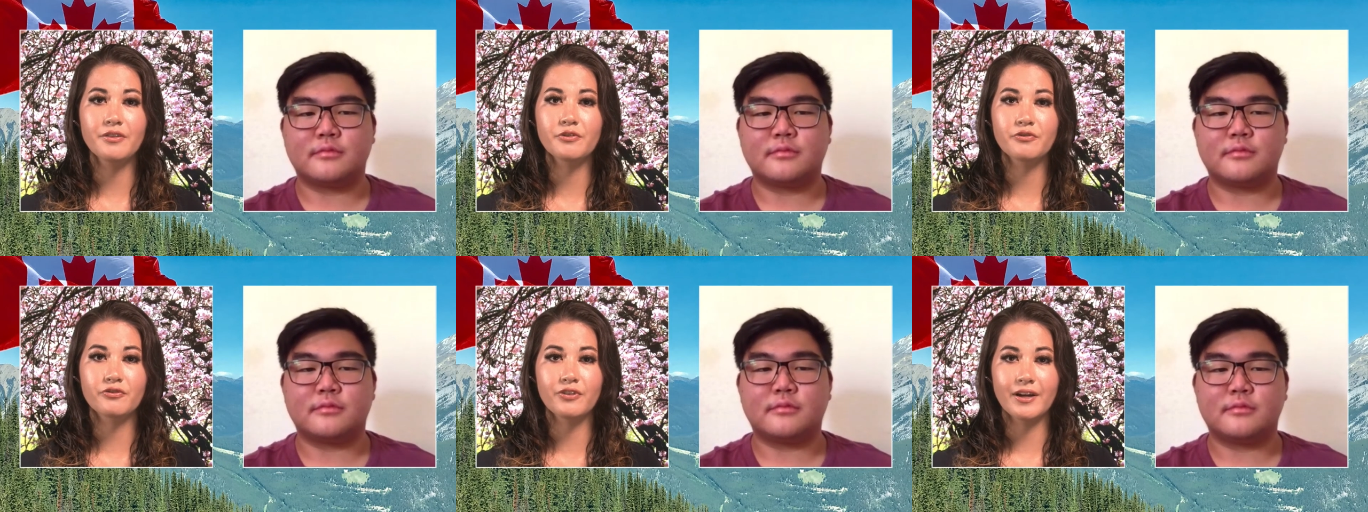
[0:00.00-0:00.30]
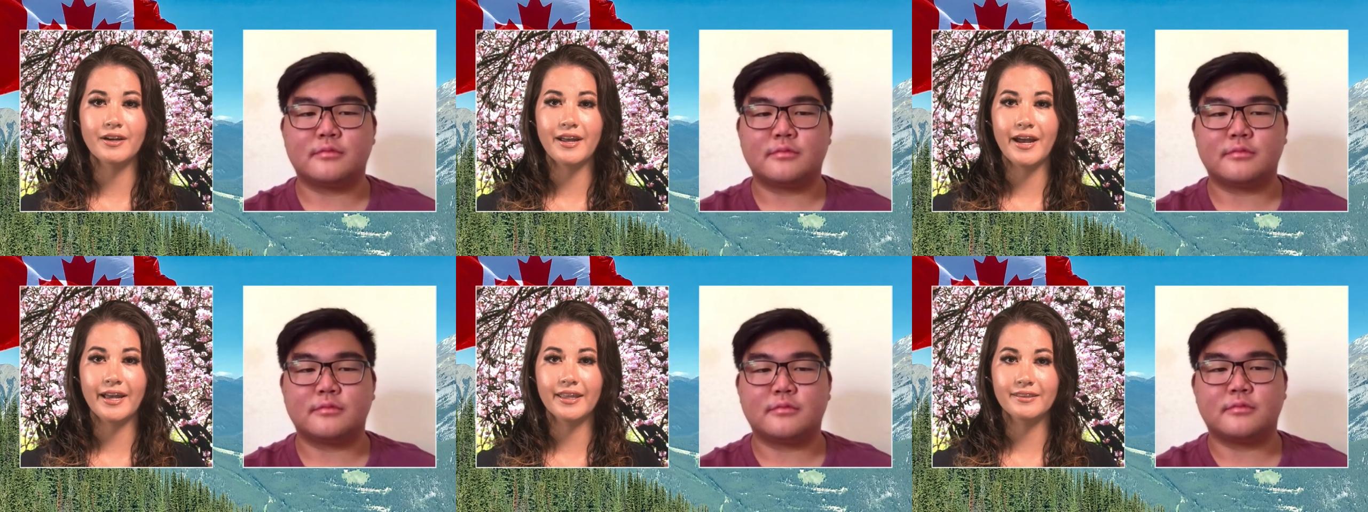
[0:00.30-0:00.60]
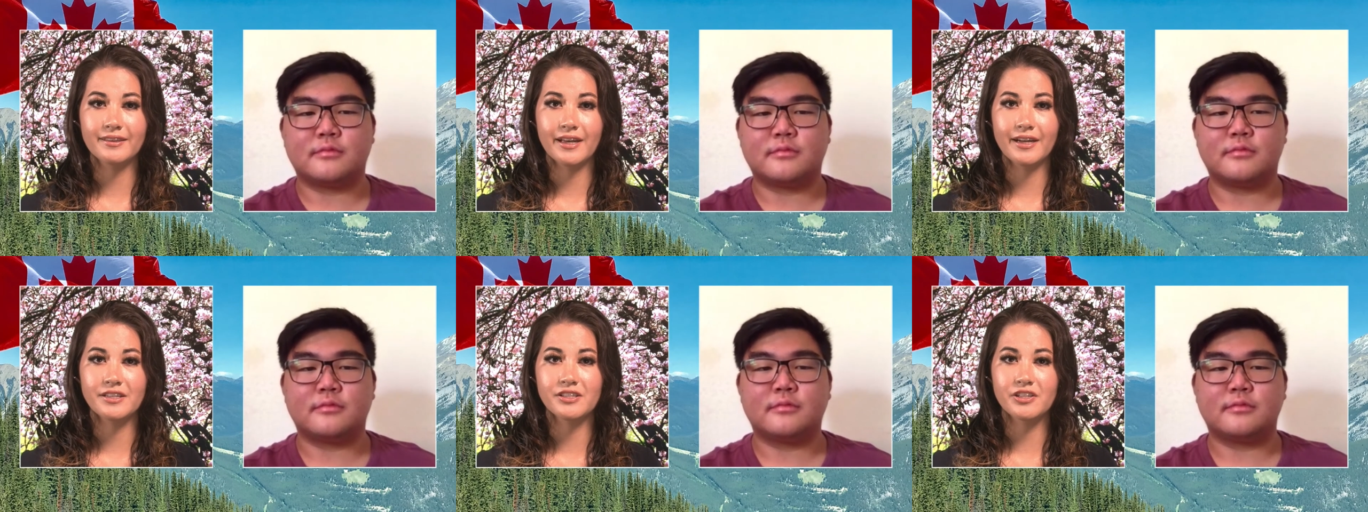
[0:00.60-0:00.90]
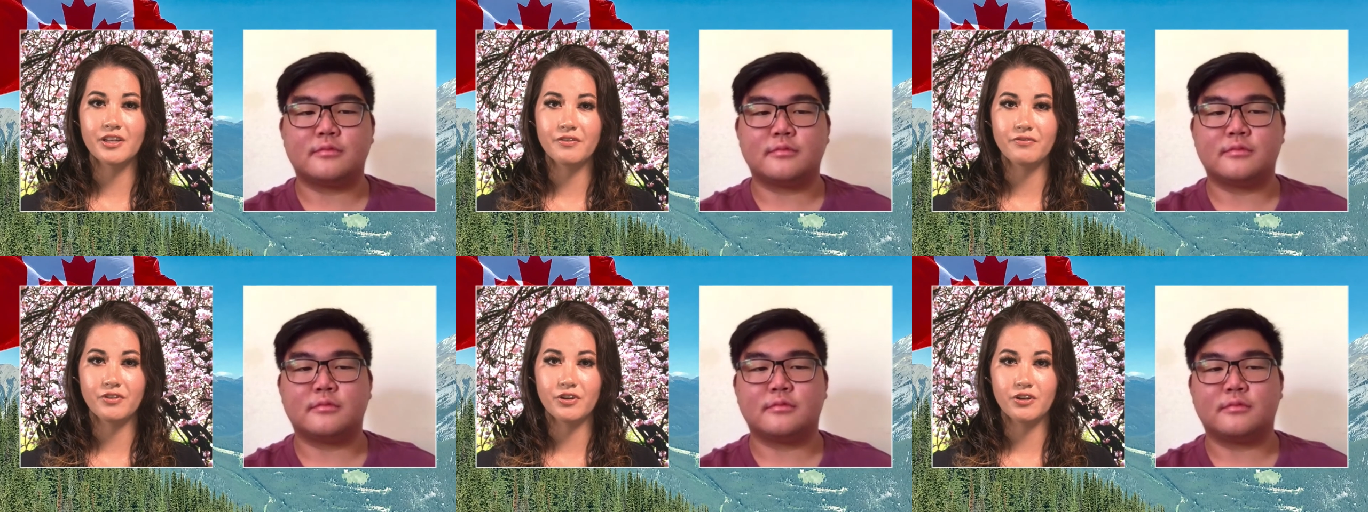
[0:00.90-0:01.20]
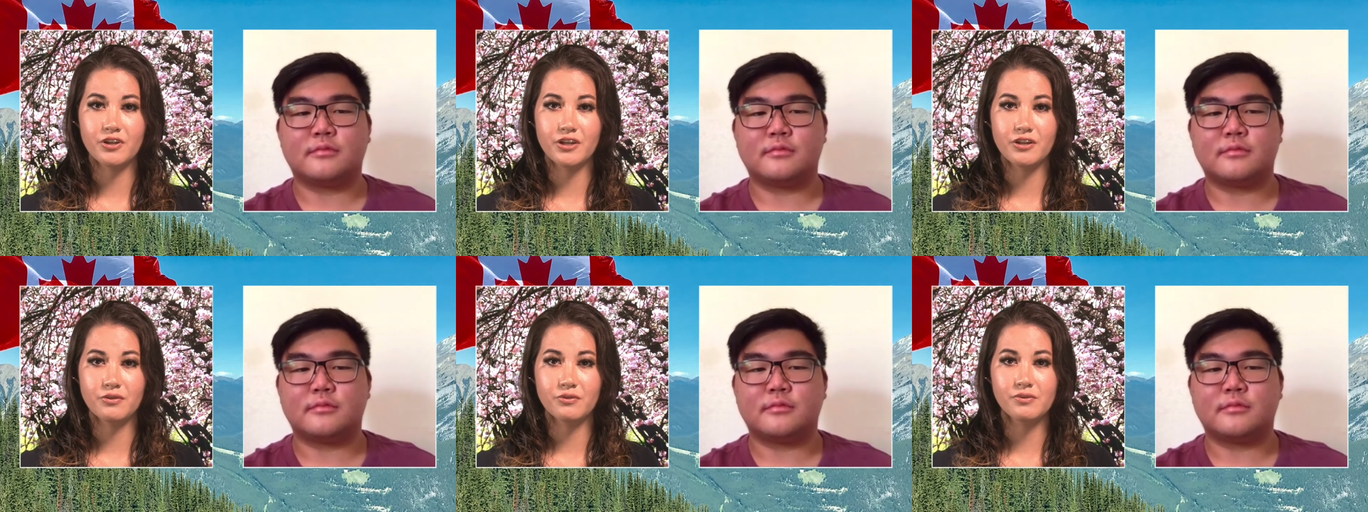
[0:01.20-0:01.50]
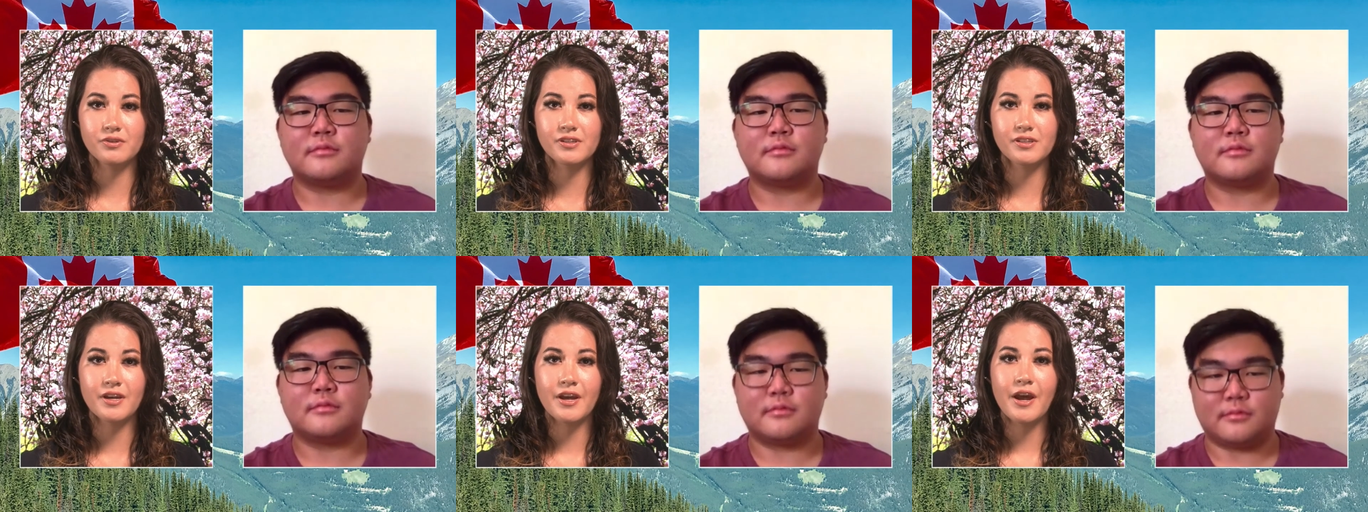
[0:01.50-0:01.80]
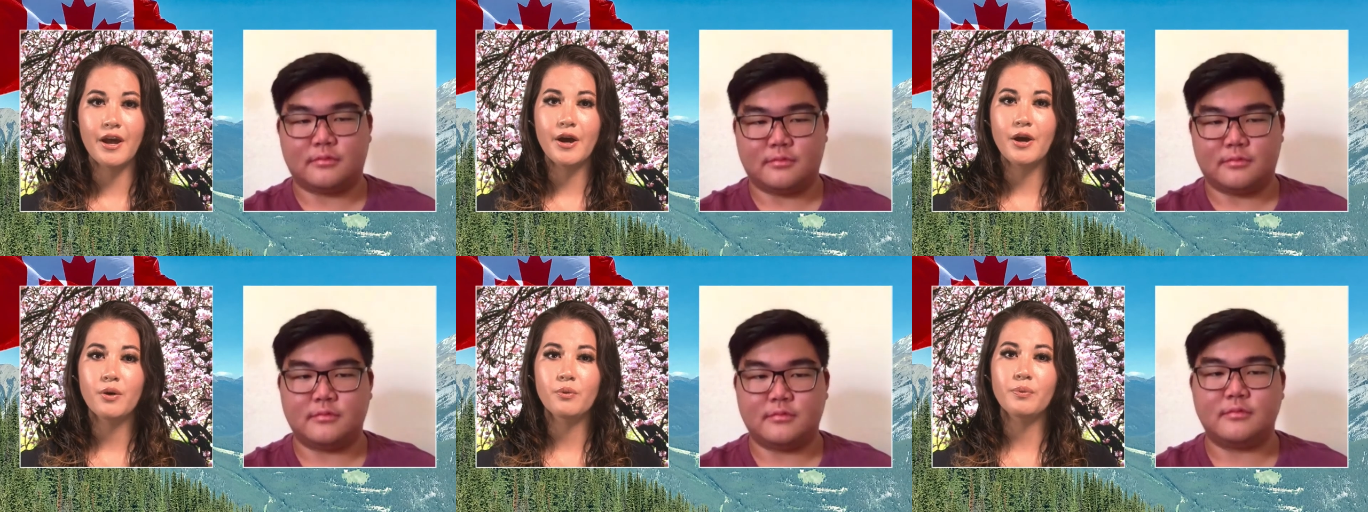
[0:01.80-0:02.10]
Speaker 1: the front headlines of the news.
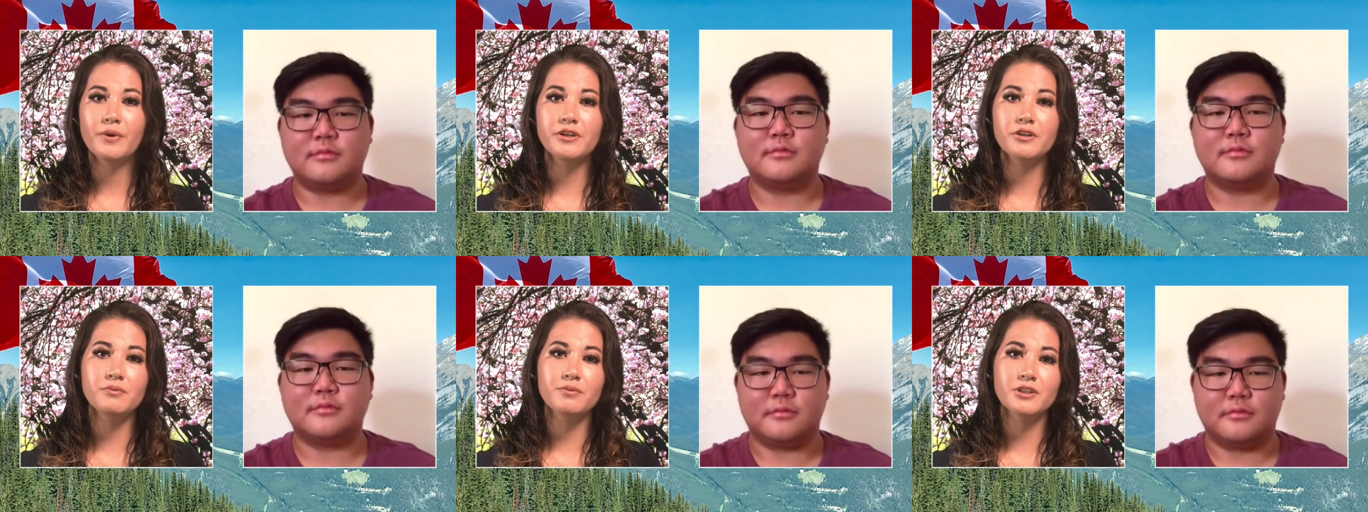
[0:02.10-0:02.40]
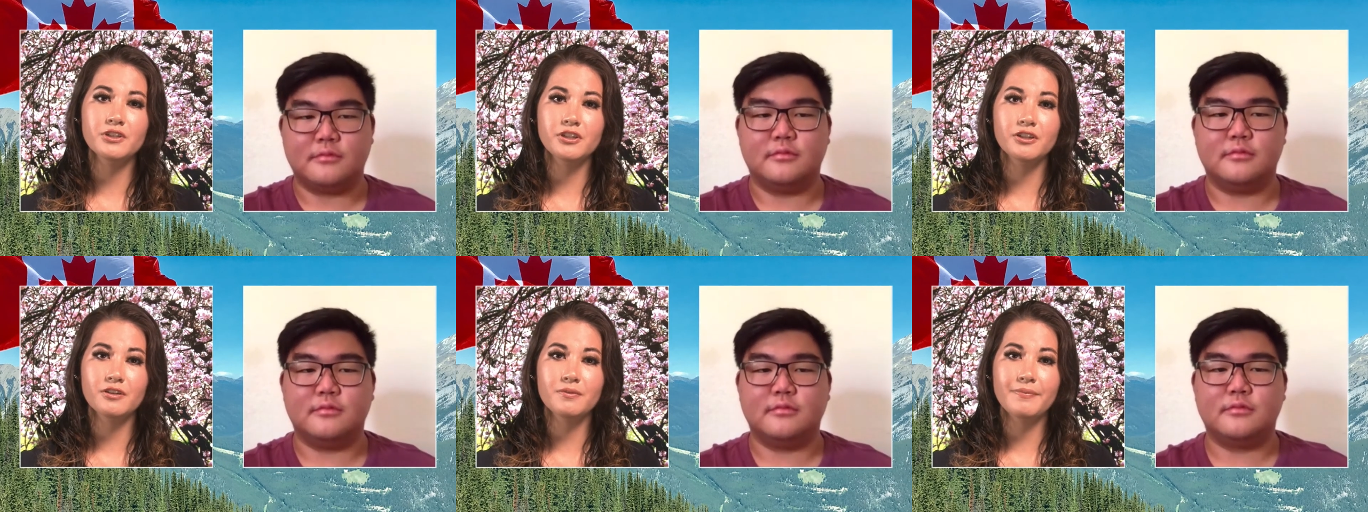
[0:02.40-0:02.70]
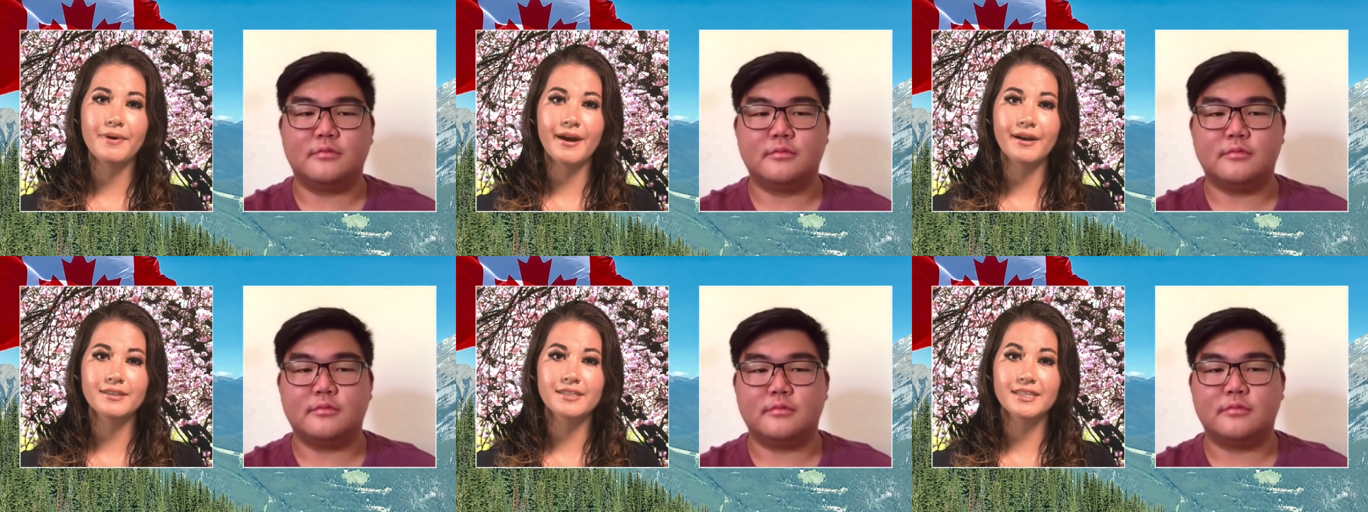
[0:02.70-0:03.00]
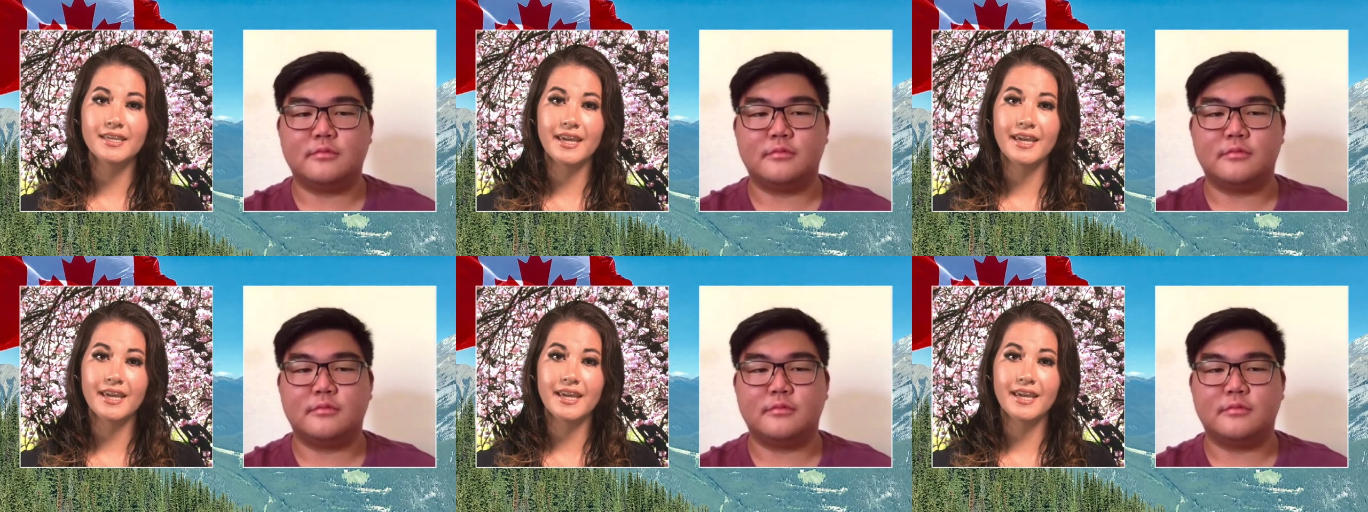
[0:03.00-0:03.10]
When you return back to